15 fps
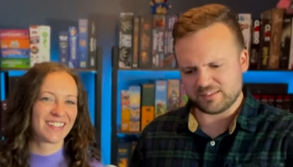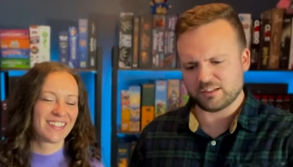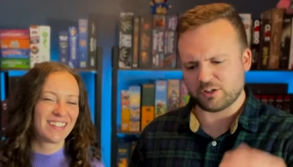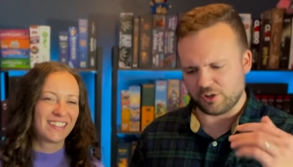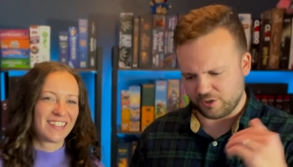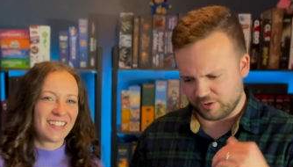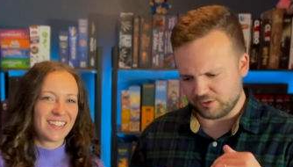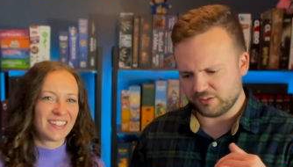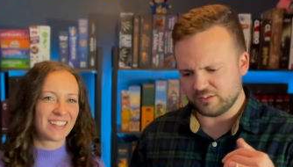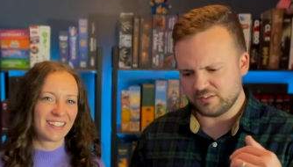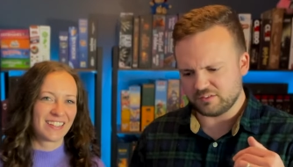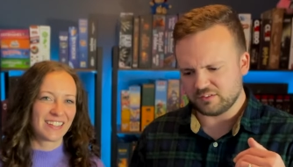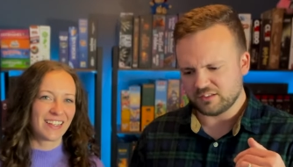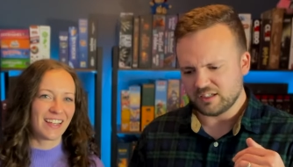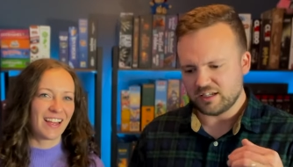Speaker 1: the
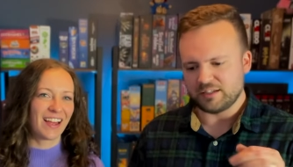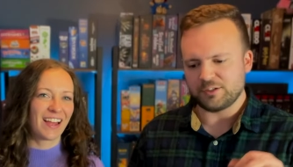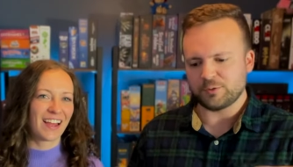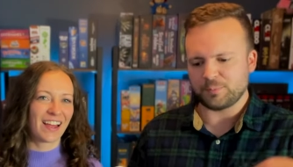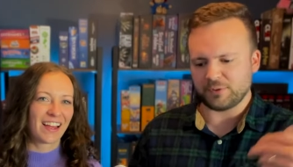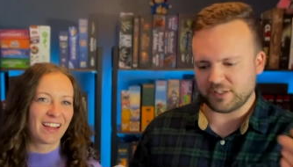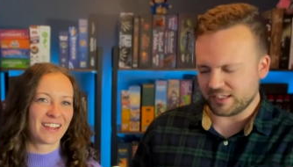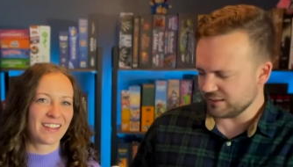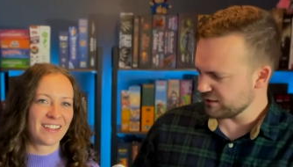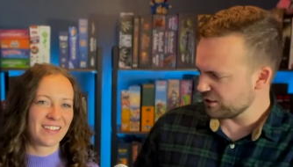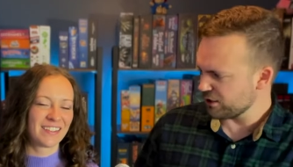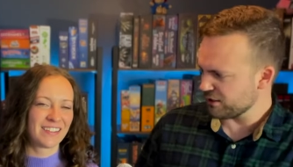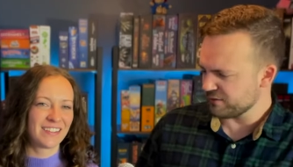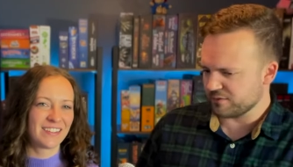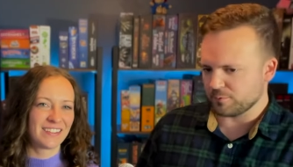cards, uh, you're playing the
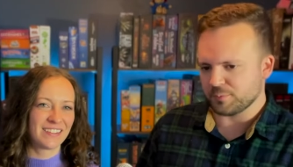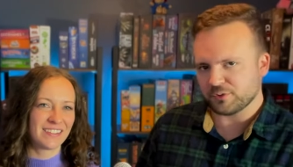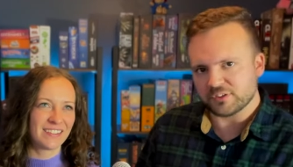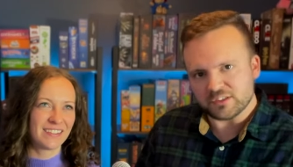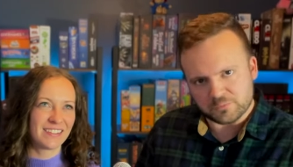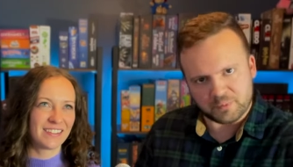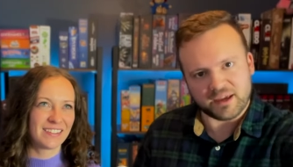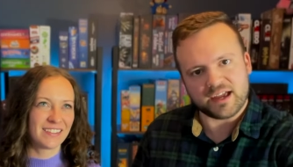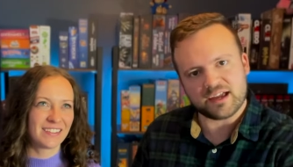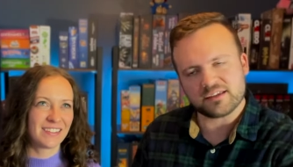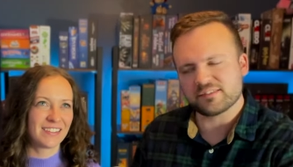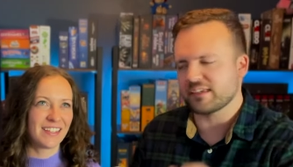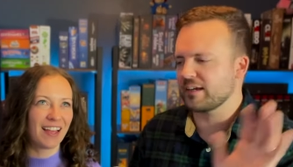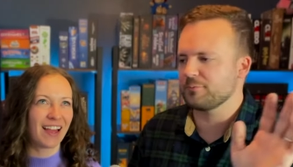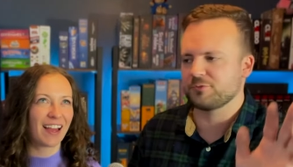cards to build these
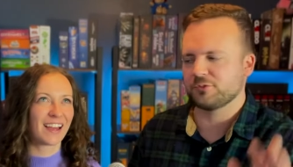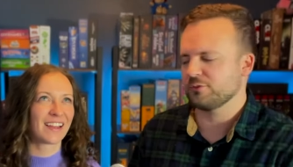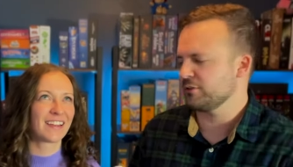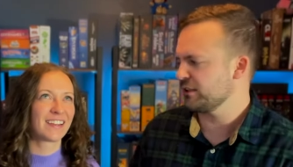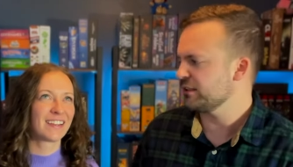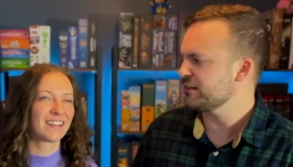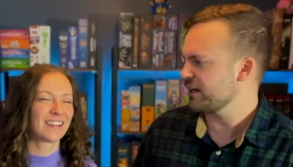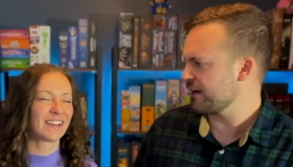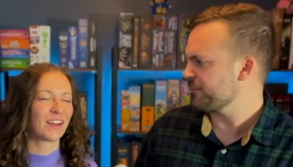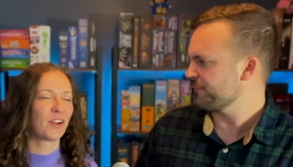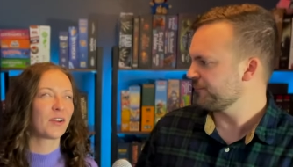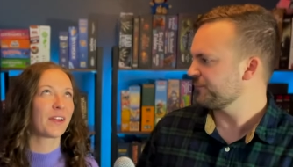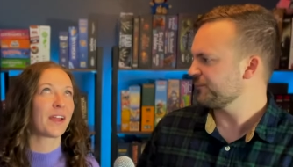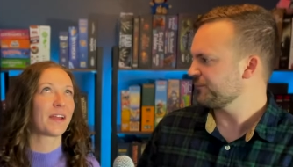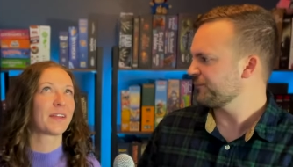paths. Yeah. Absolutely, yeah.
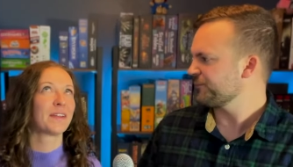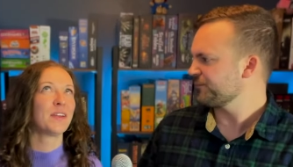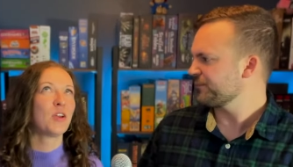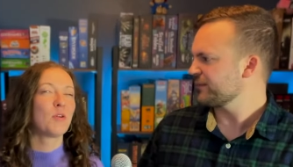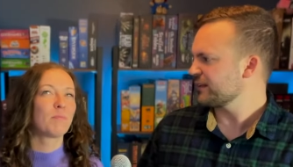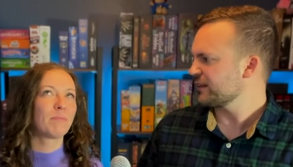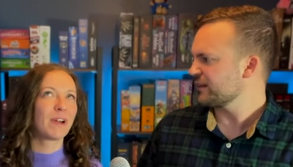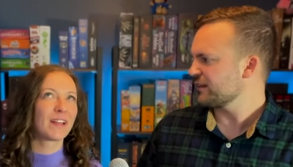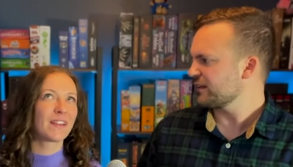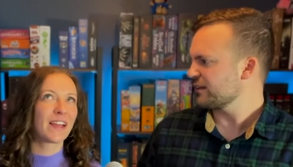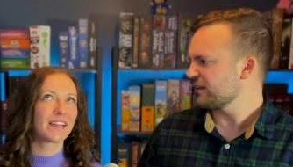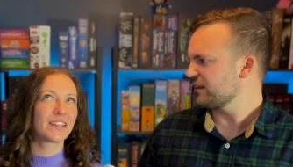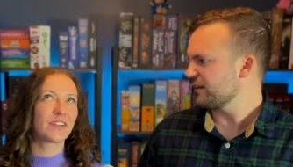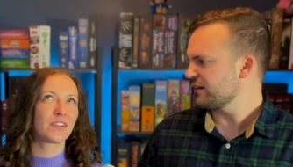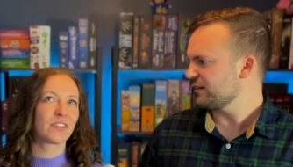
Speaker 2: Okay, but
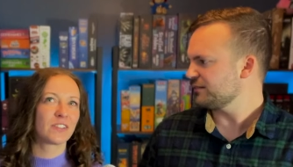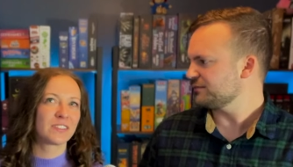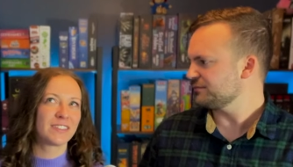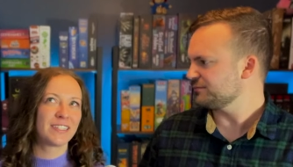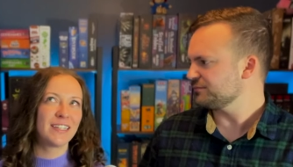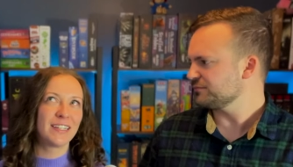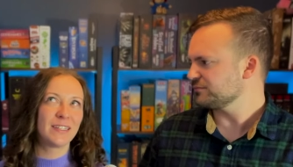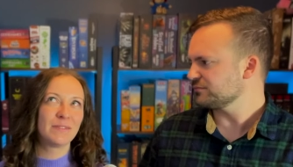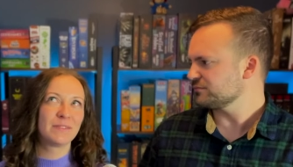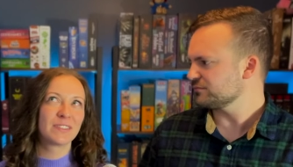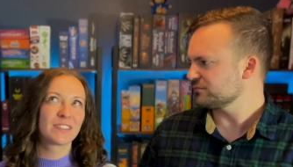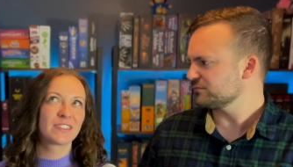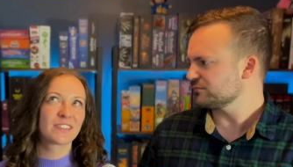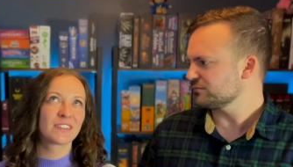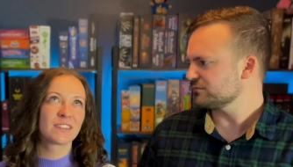like you're on
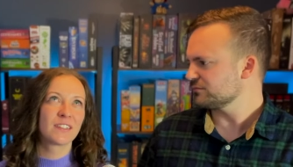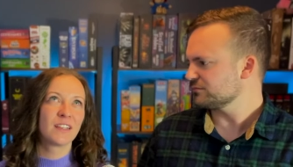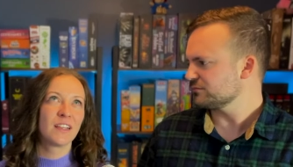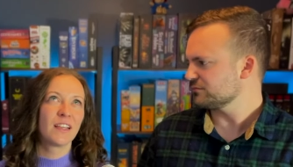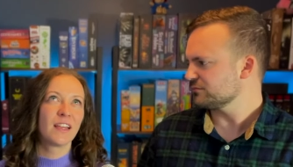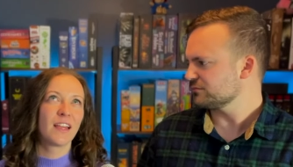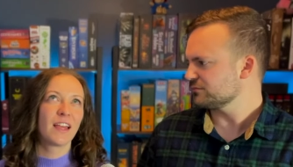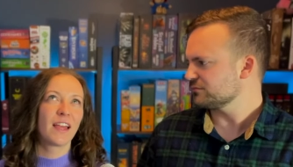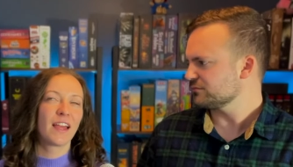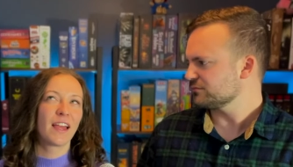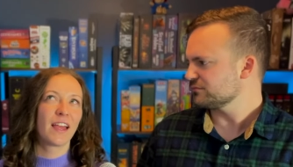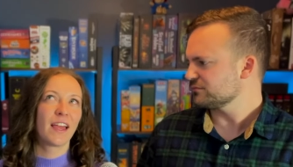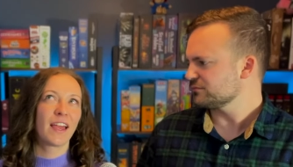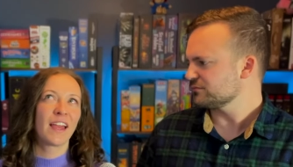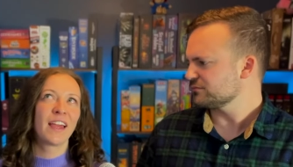teams,
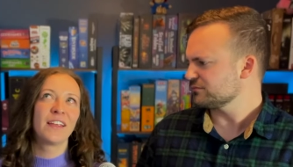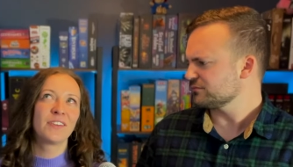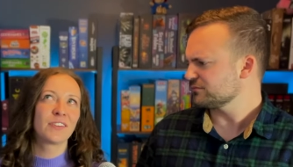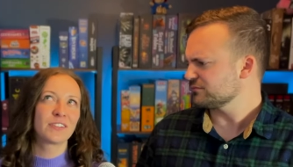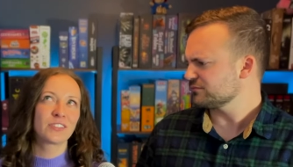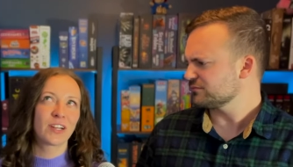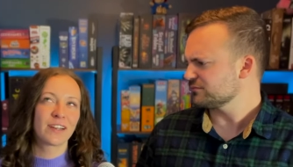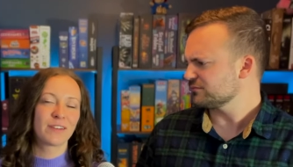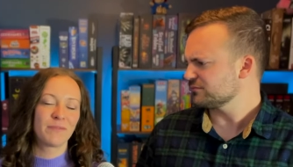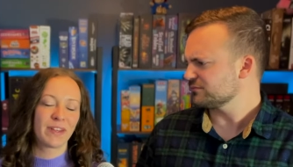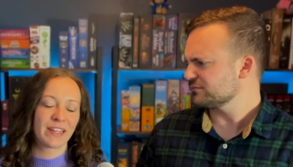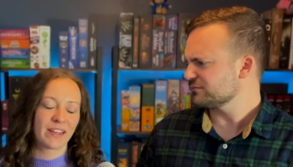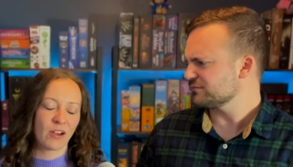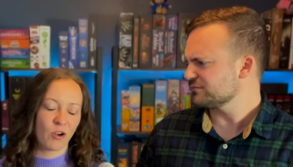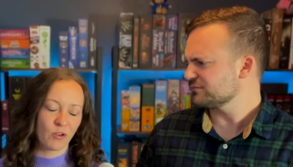and you're trying to
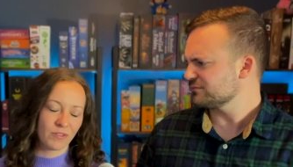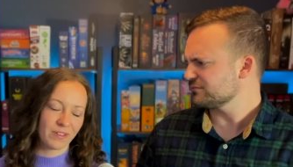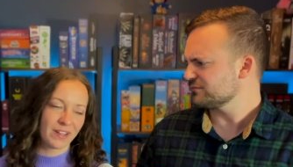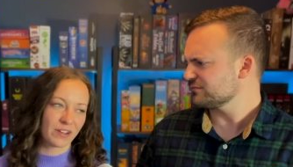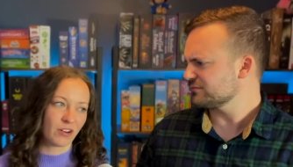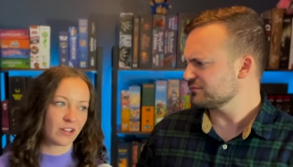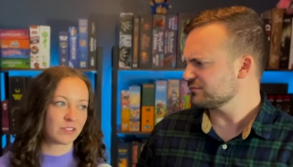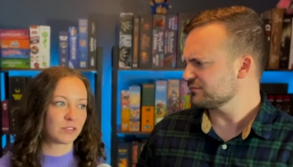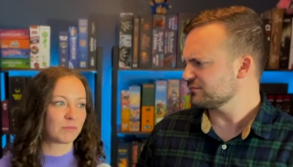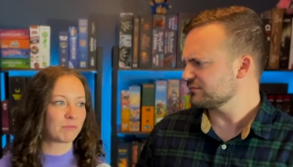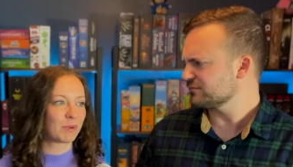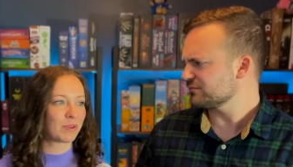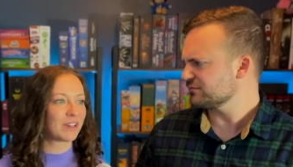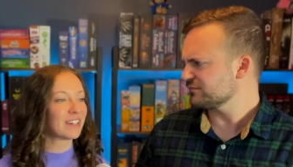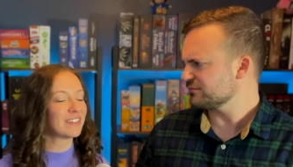make it all the way across the
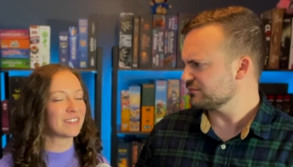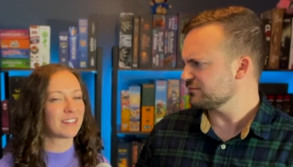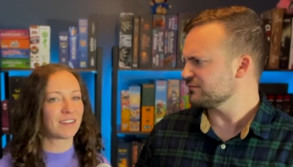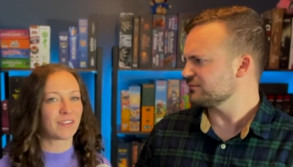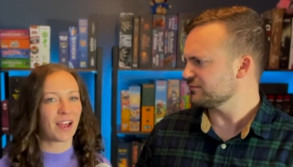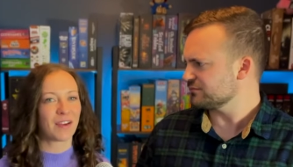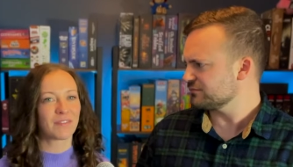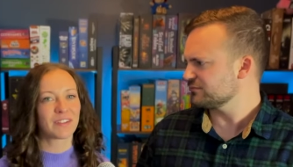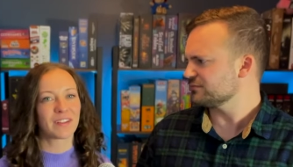board instead of having